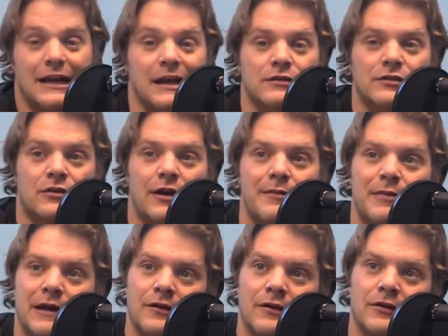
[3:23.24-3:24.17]
it is a great
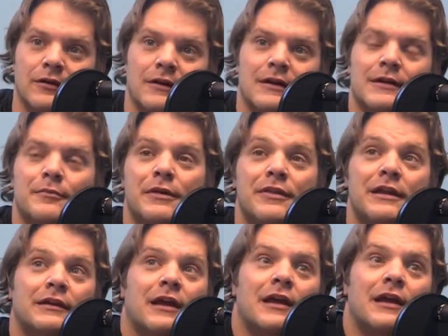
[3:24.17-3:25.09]
pedal. Yeah. But
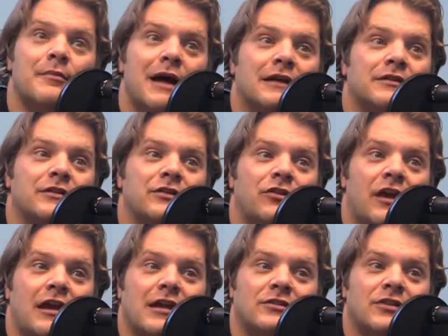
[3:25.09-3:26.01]
then kind of back to the
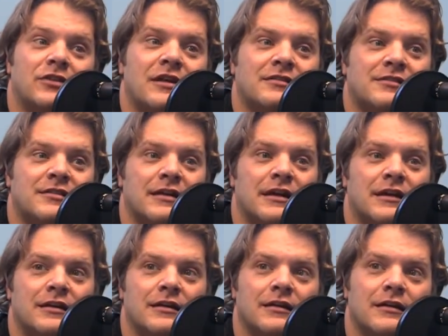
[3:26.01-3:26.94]
JHS
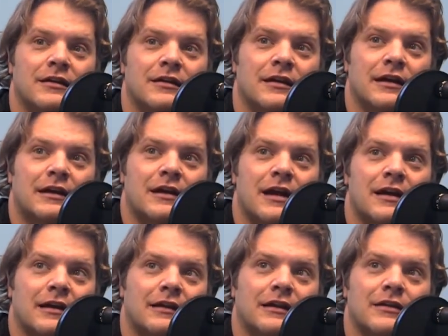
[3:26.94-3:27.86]
thing, it
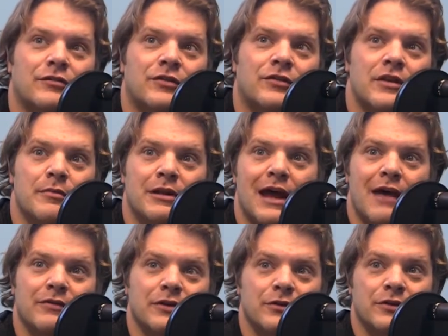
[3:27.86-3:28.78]
kind of gives them an
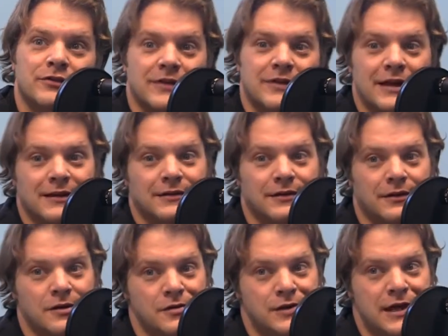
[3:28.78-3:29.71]
avenue to say,
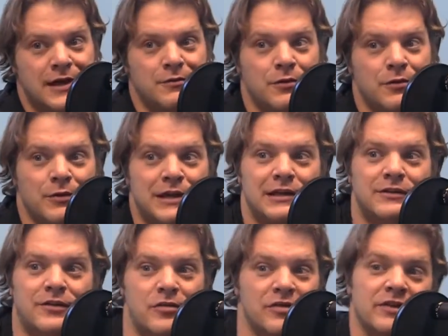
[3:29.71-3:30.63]
okay, well, we
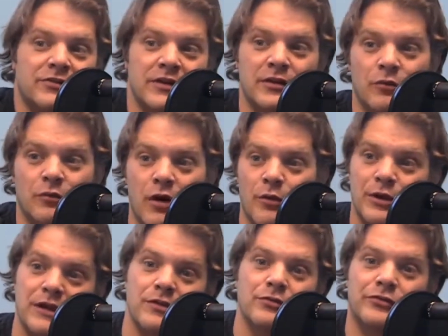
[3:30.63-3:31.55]
can turn this into what
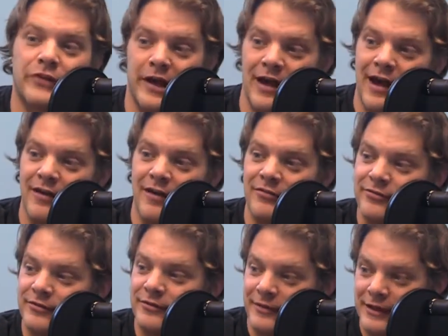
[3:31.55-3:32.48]
we used to have,
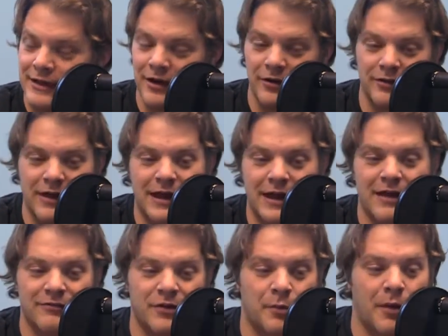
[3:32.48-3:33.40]
right? You know, and they
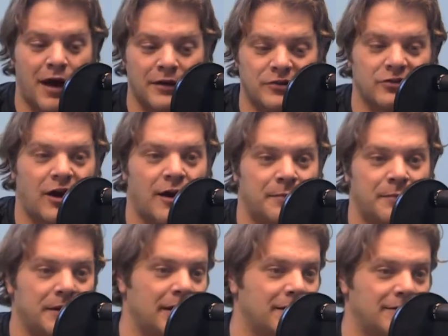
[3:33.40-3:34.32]
have their mod
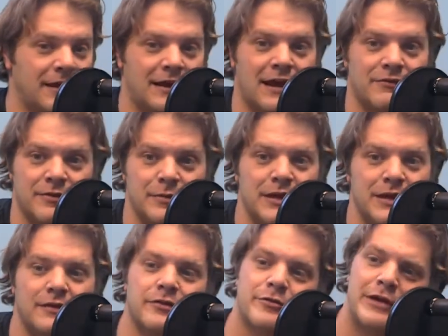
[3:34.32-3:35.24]
shop, and then they have the
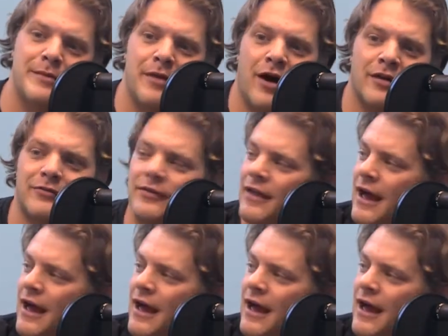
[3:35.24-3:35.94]
Meet and 3 mod for